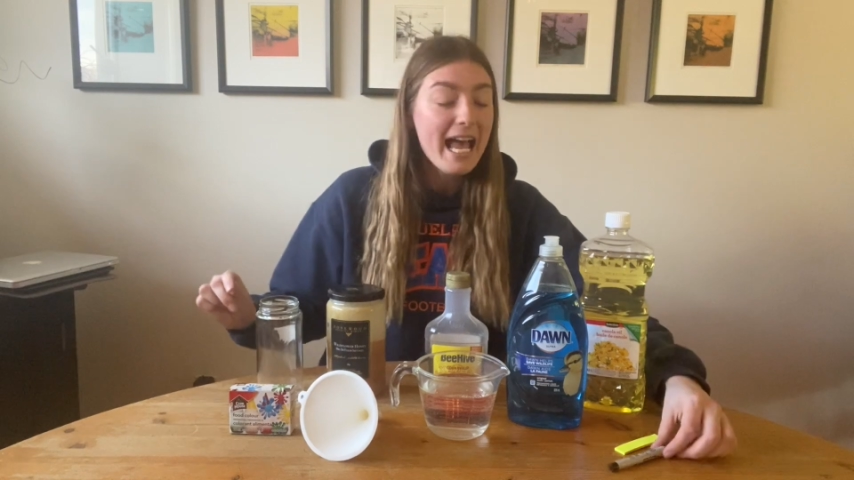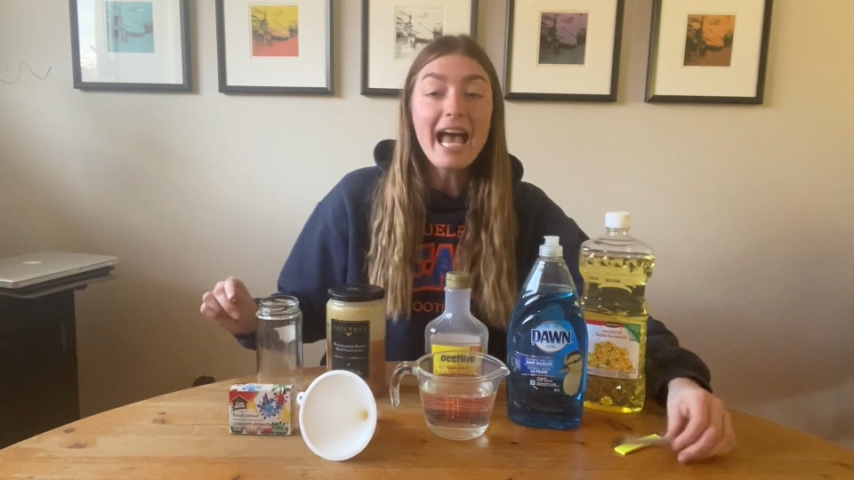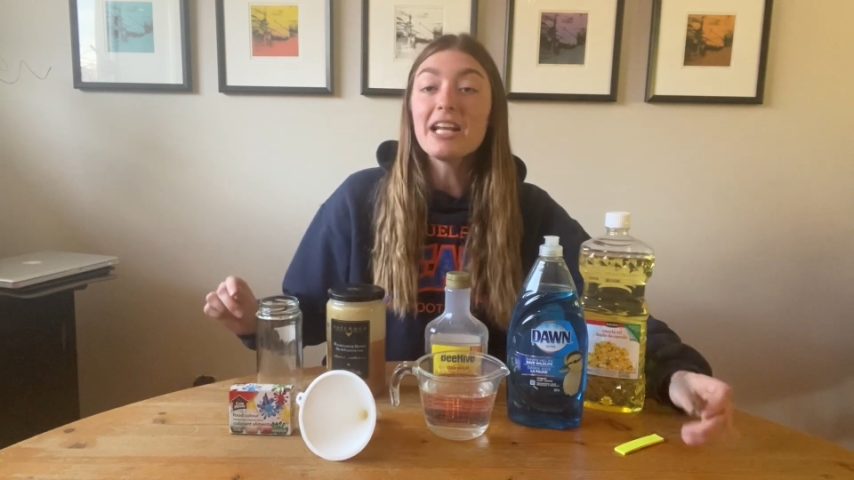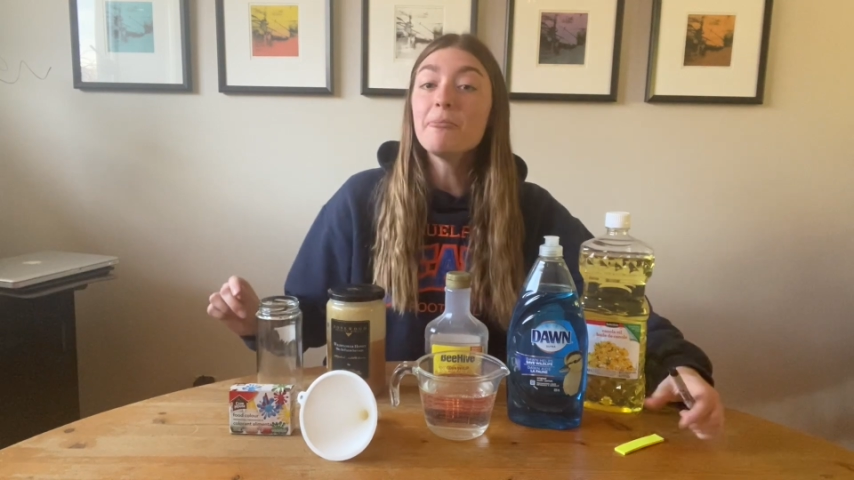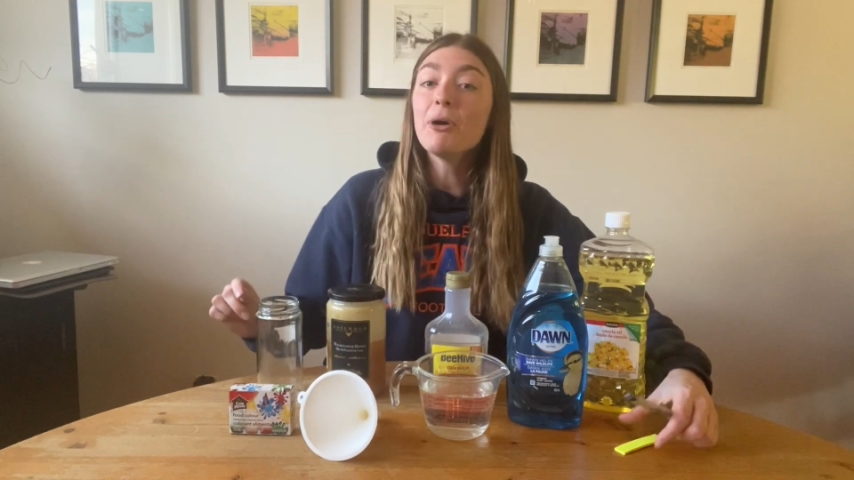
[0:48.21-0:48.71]

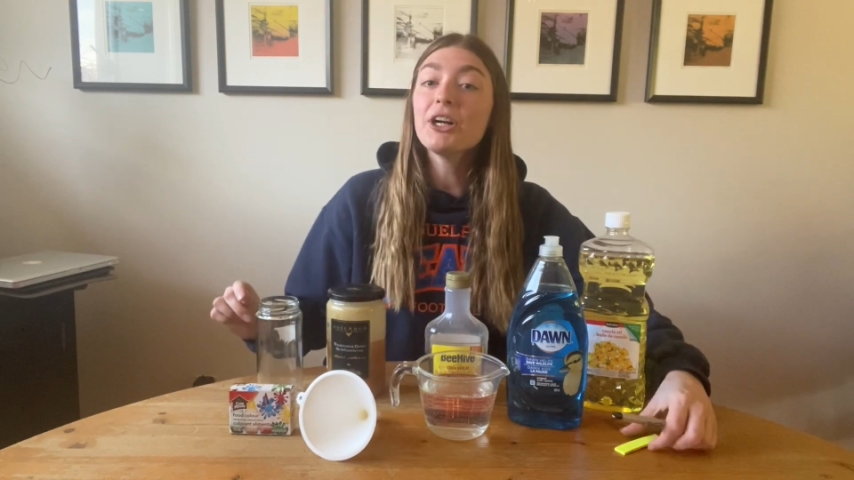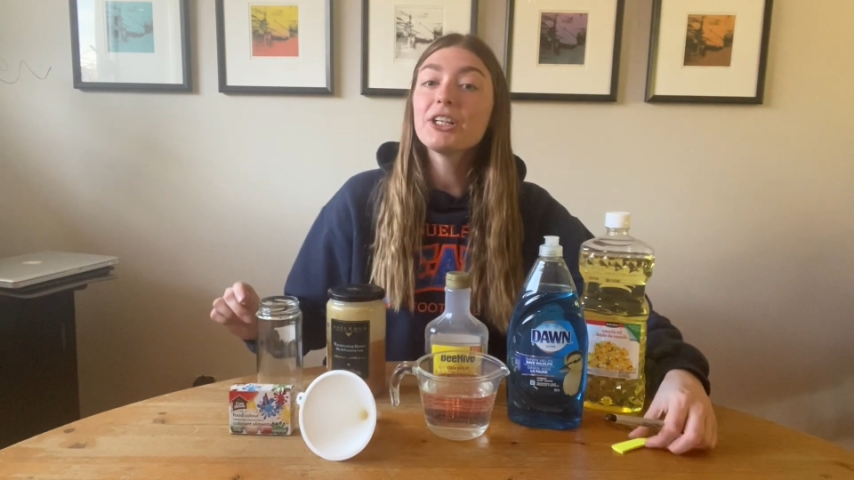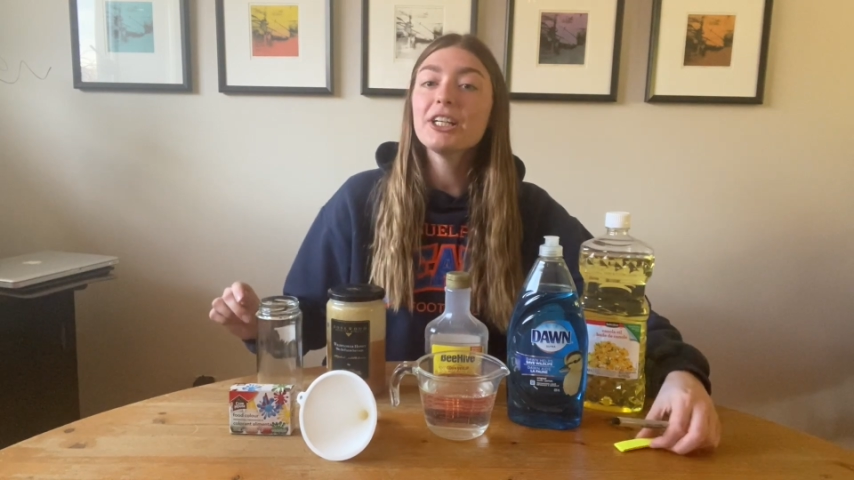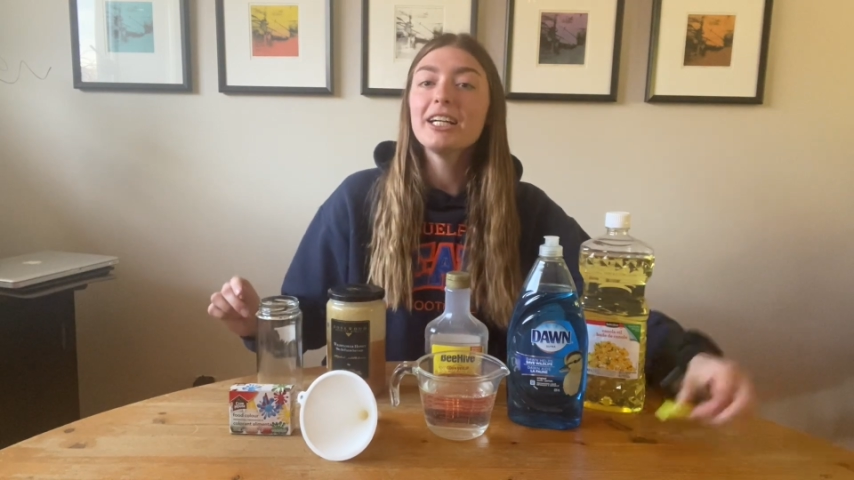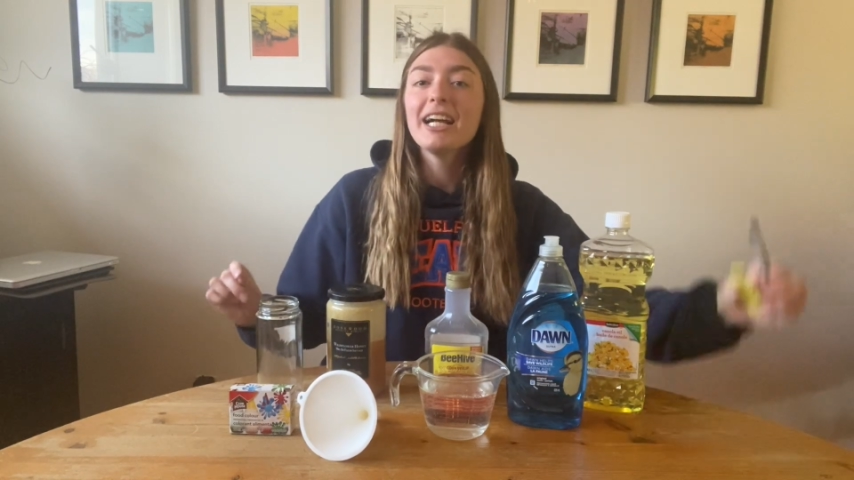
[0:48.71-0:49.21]
and a
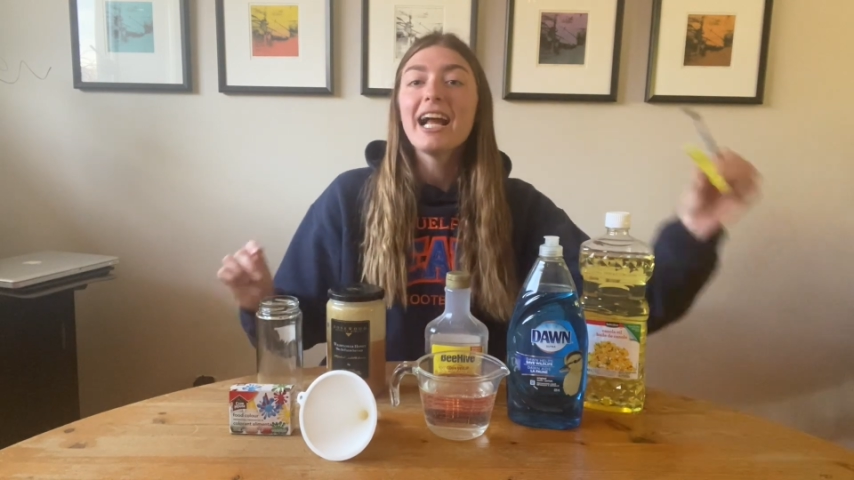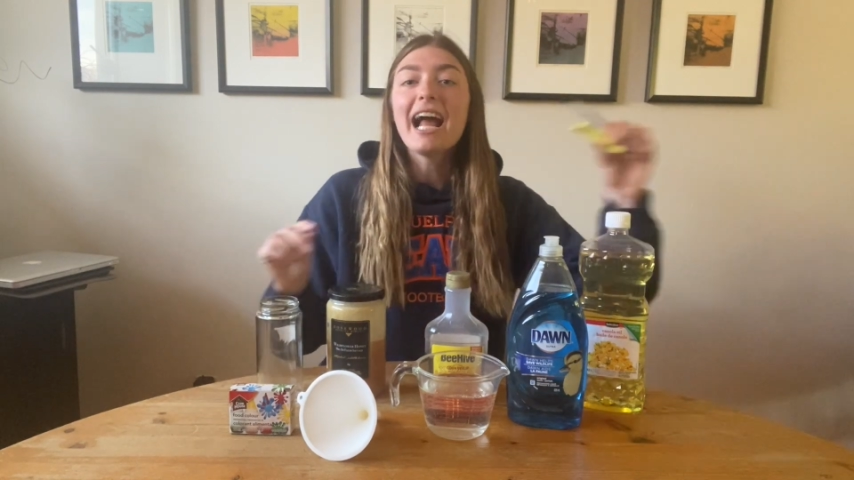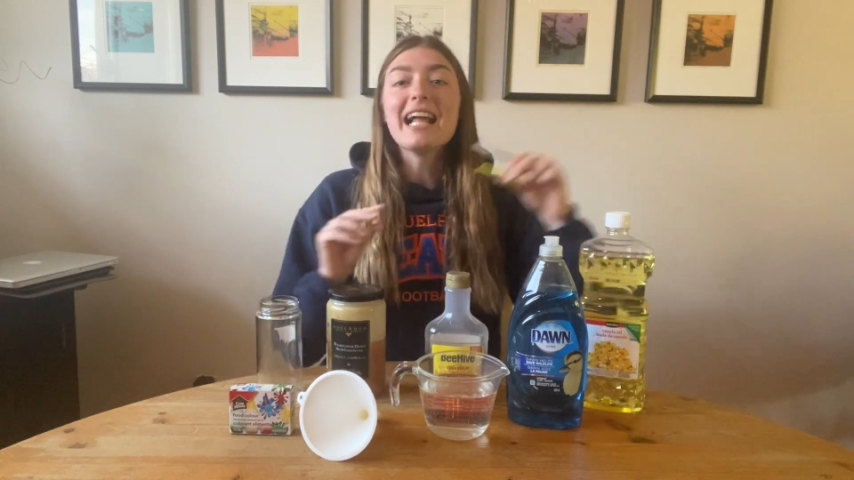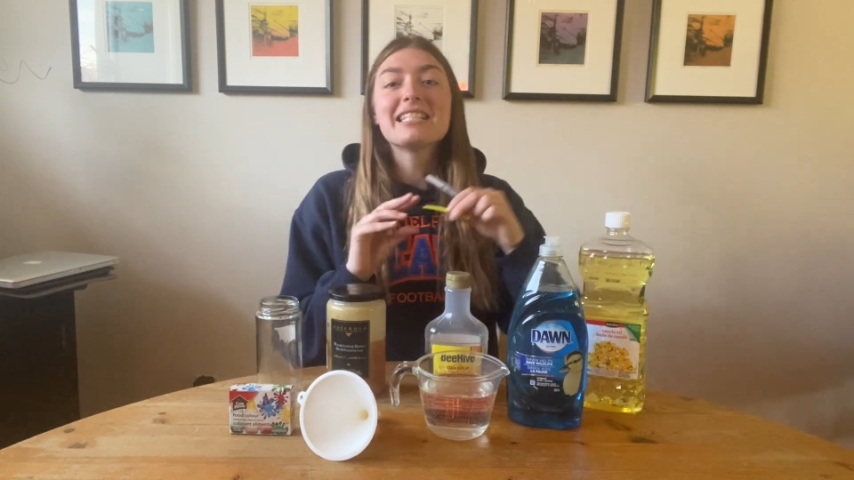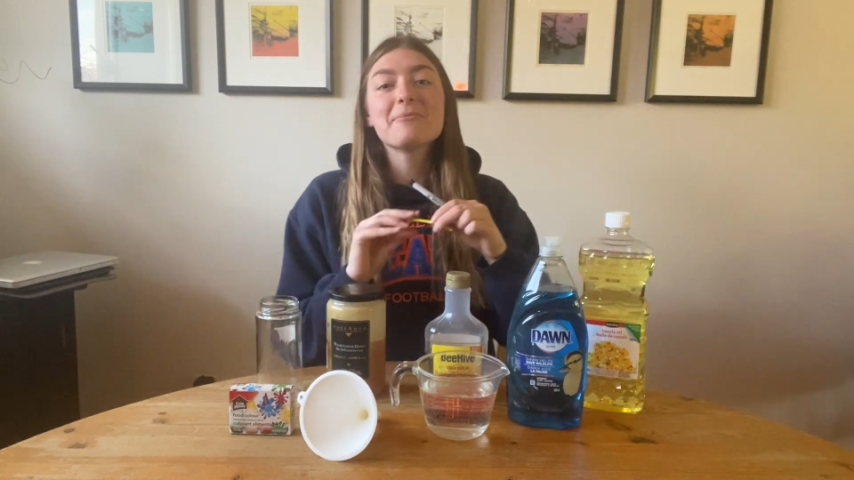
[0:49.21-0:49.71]
marker
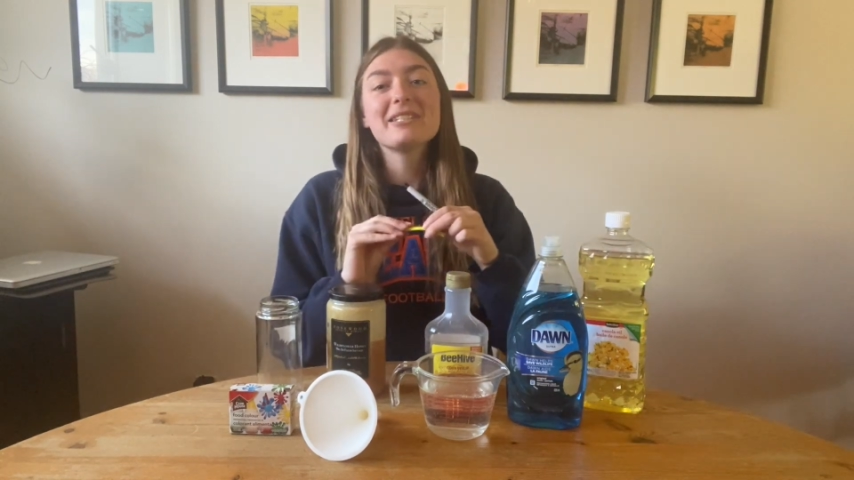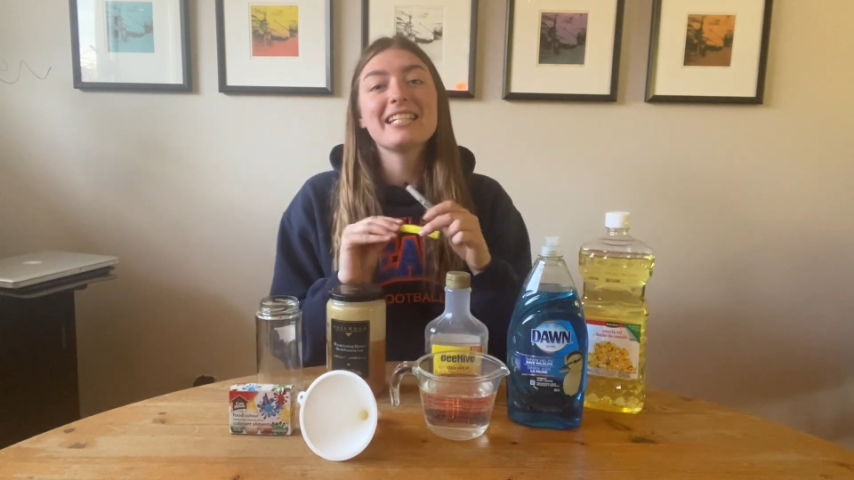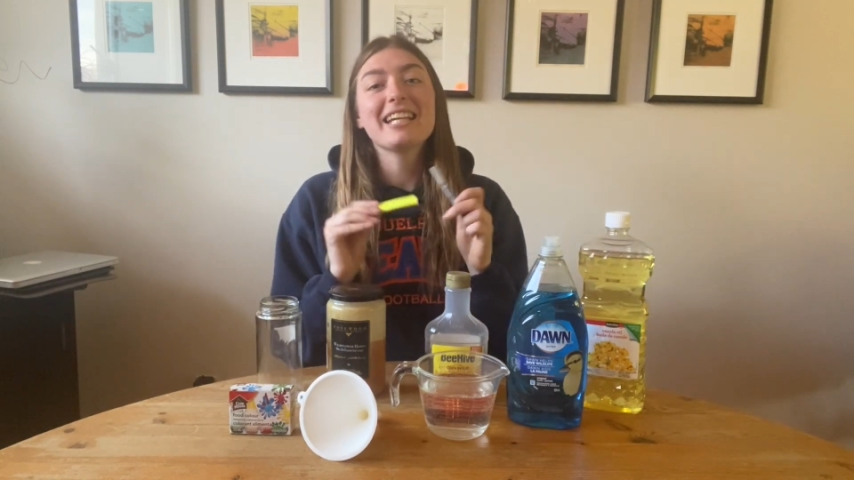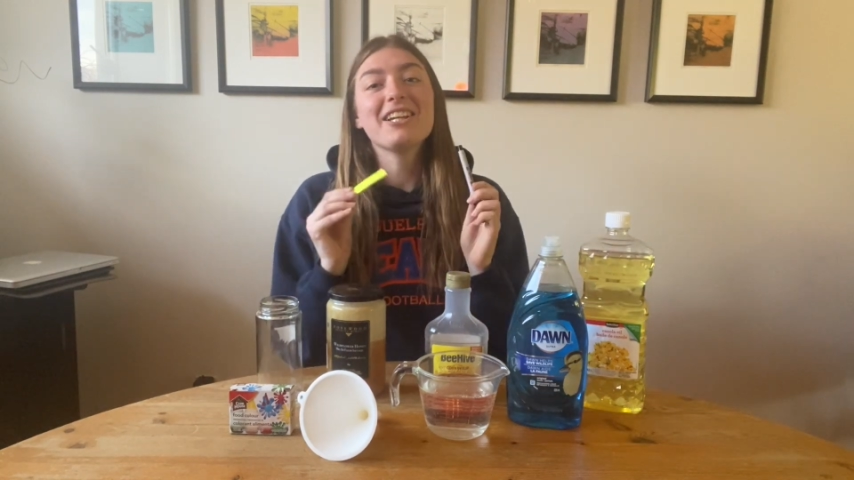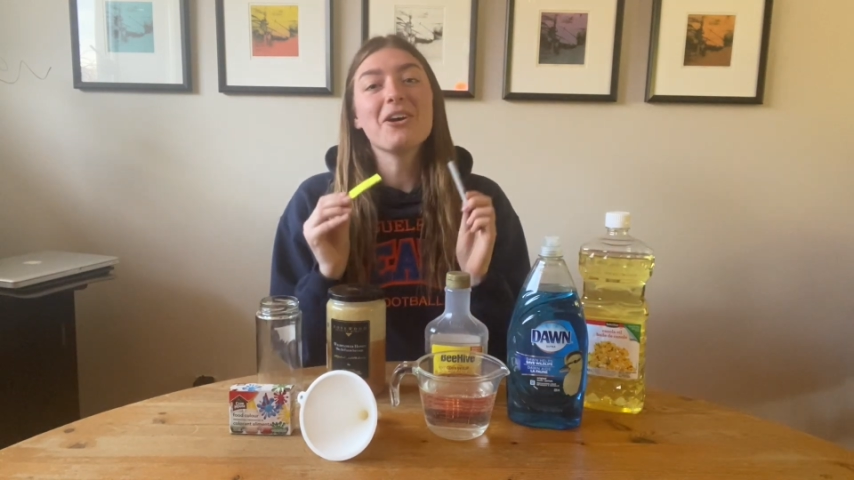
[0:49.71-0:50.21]
and some
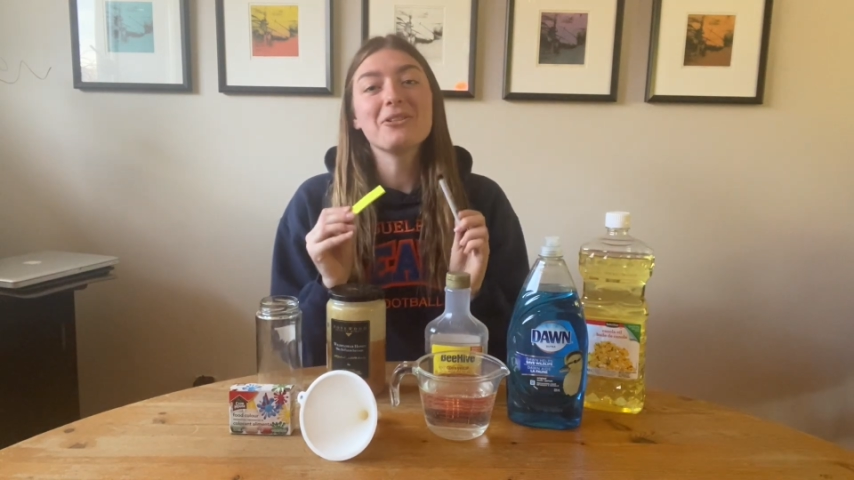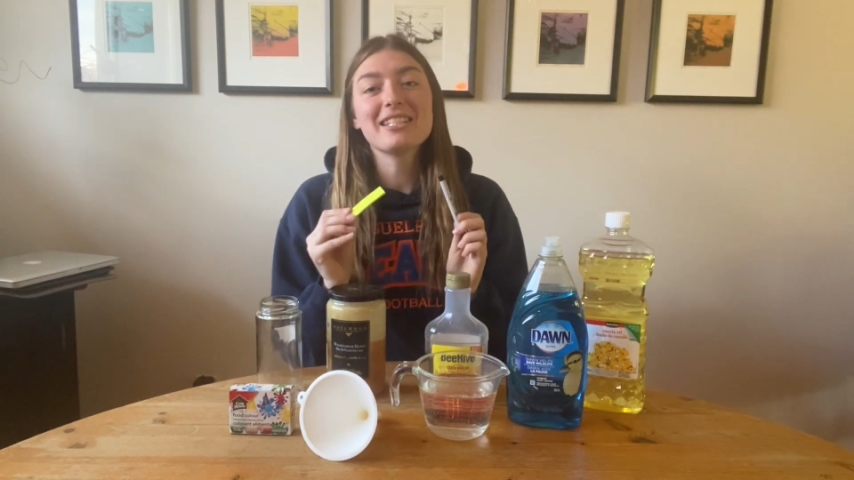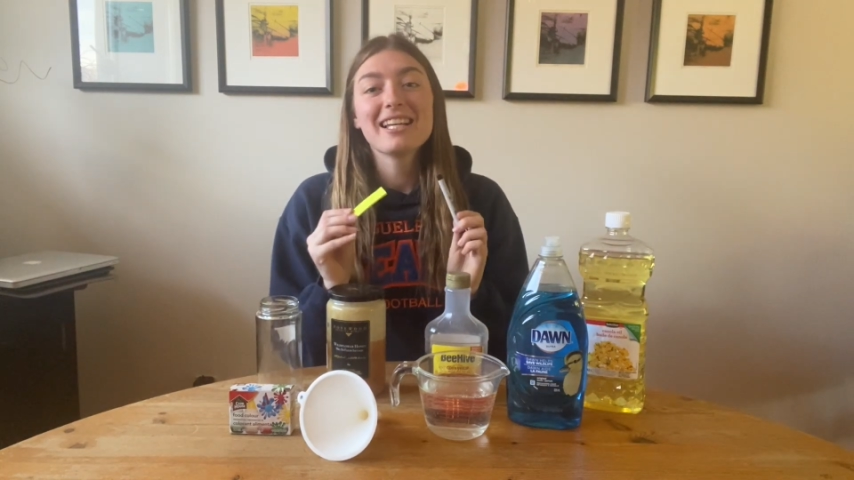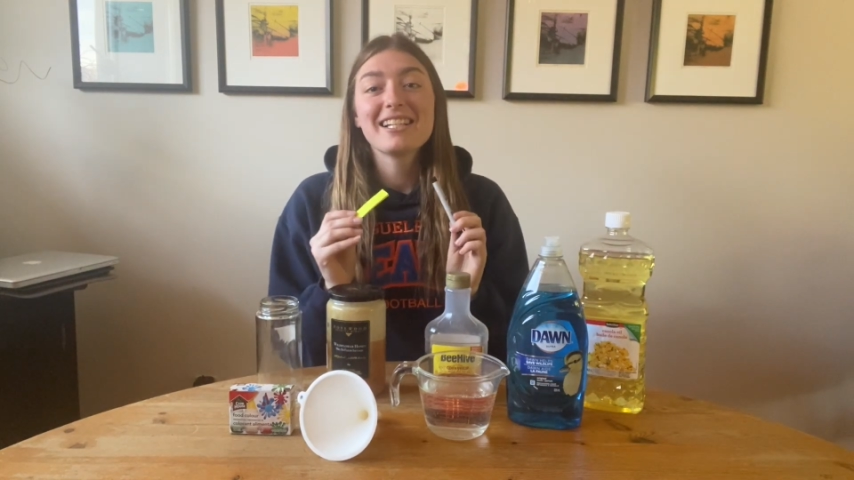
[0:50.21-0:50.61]
sticky notes